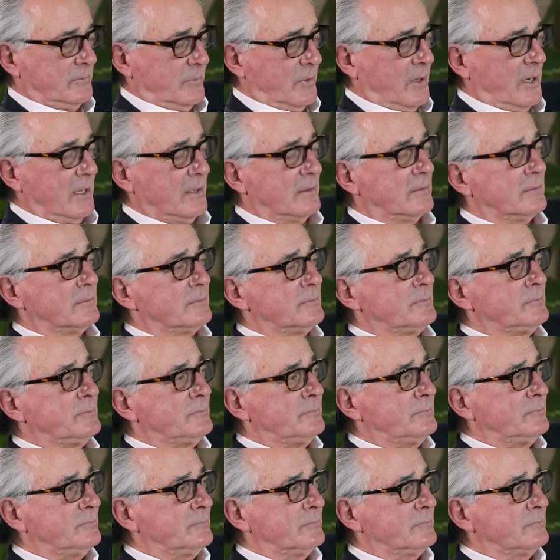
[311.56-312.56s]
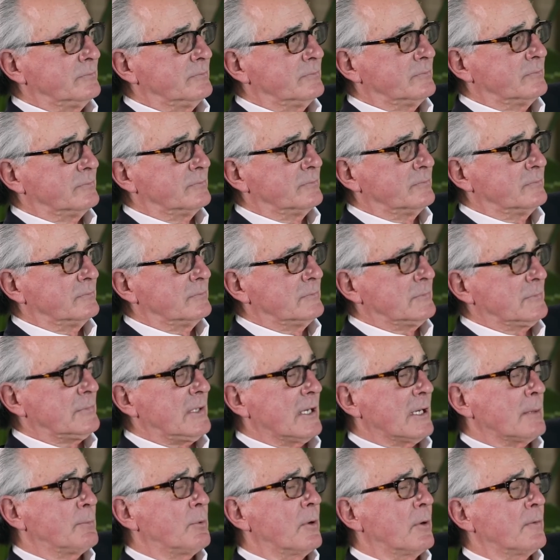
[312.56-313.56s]
right? So it's
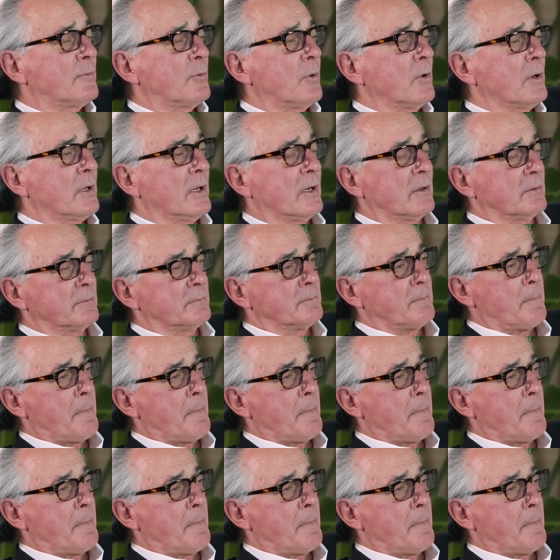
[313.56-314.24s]
like a portfolio.